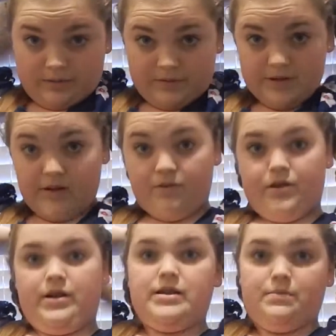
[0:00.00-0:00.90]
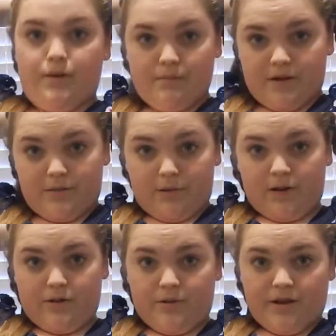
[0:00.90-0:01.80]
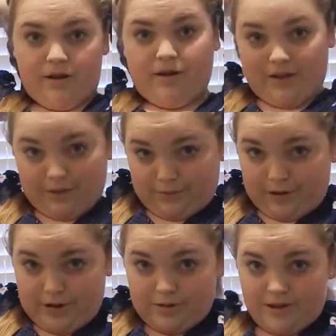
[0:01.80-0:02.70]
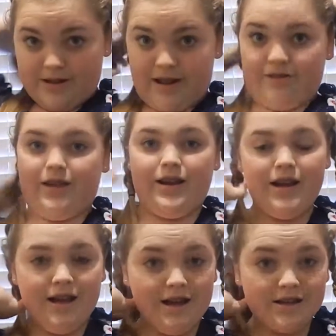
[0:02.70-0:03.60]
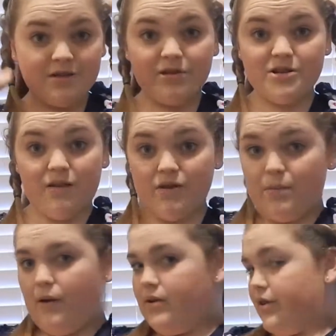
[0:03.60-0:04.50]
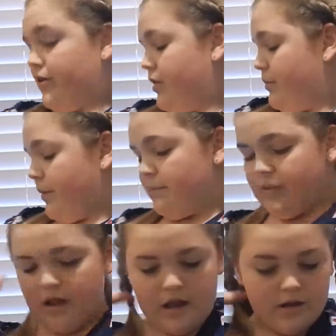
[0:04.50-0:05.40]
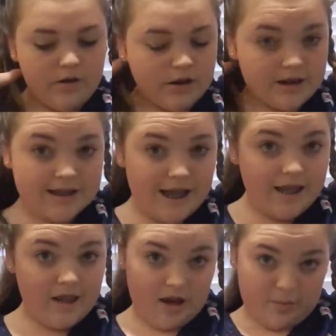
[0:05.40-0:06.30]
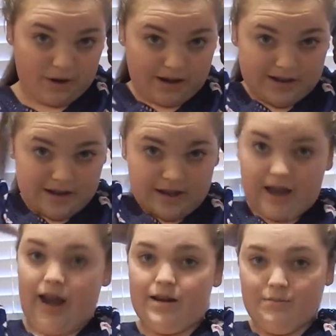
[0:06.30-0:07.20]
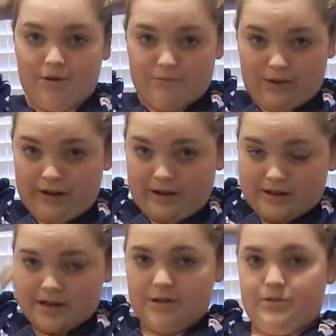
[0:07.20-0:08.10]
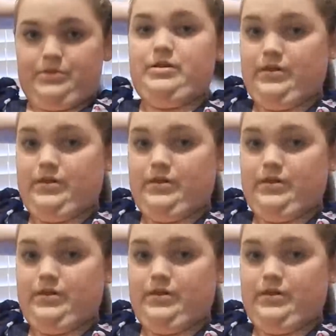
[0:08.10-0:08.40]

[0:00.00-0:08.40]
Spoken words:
So if there is a bump, it'll bother me, and I'll like redo the entire thing. So once you have your ponytail a little bit, you can just take your braids and add them right into,